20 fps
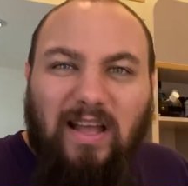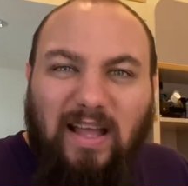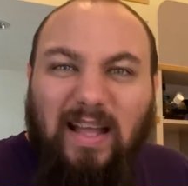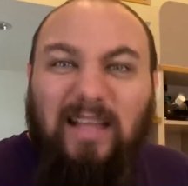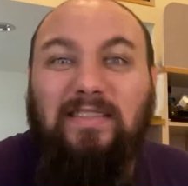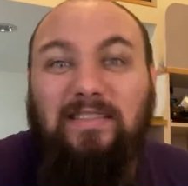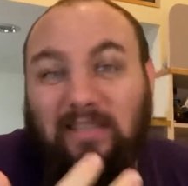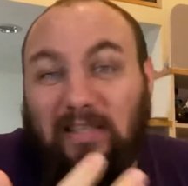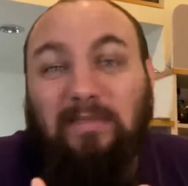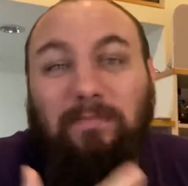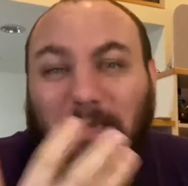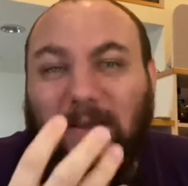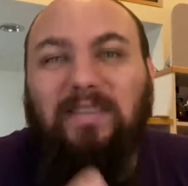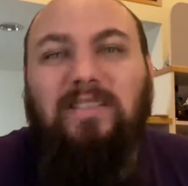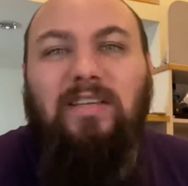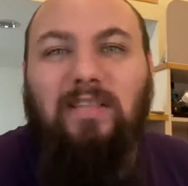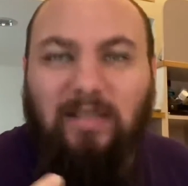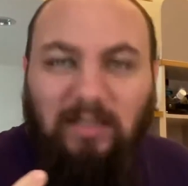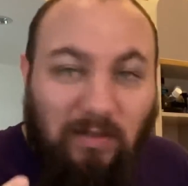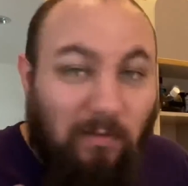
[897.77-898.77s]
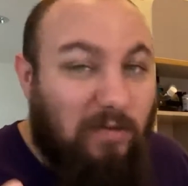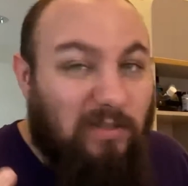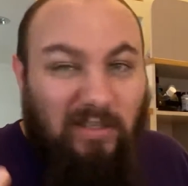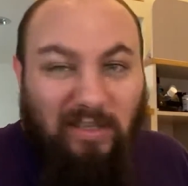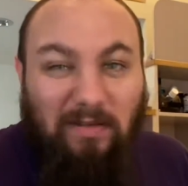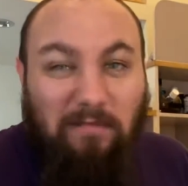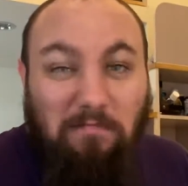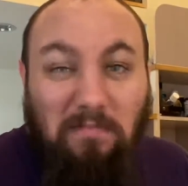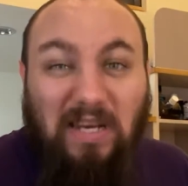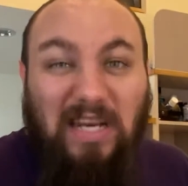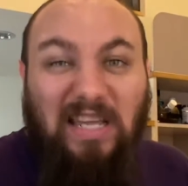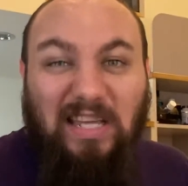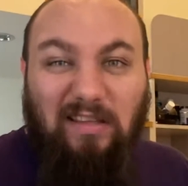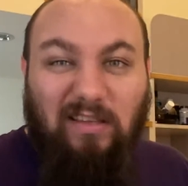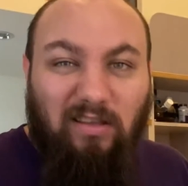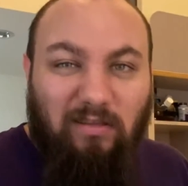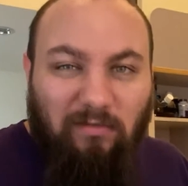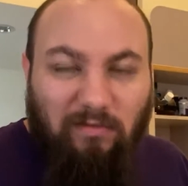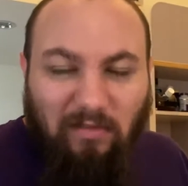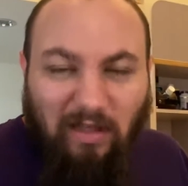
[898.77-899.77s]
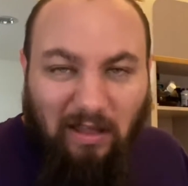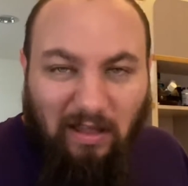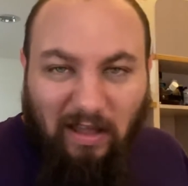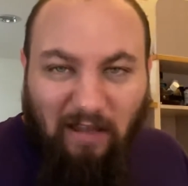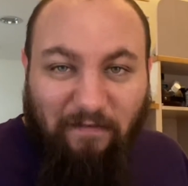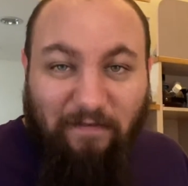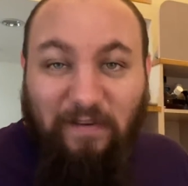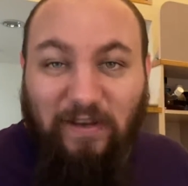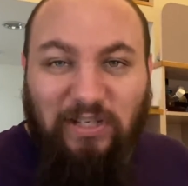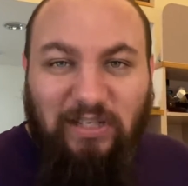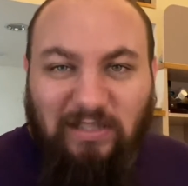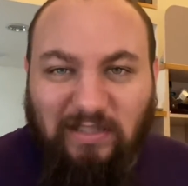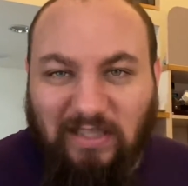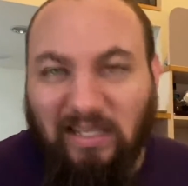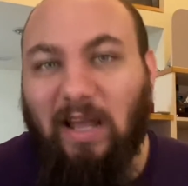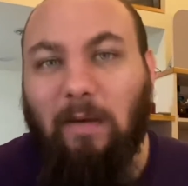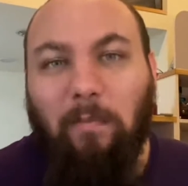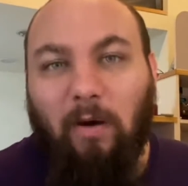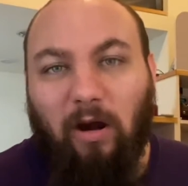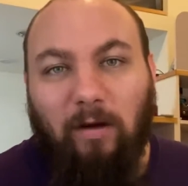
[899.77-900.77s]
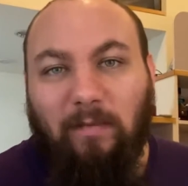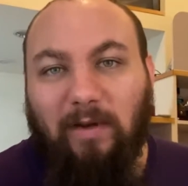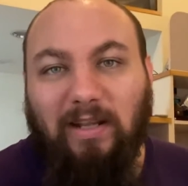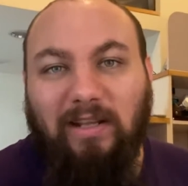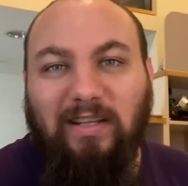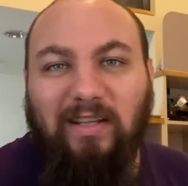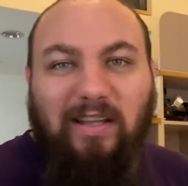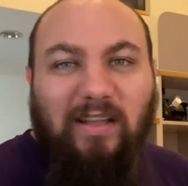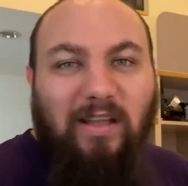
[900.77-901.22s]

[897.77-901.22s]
It's basically someone's like mini efficiency apartment.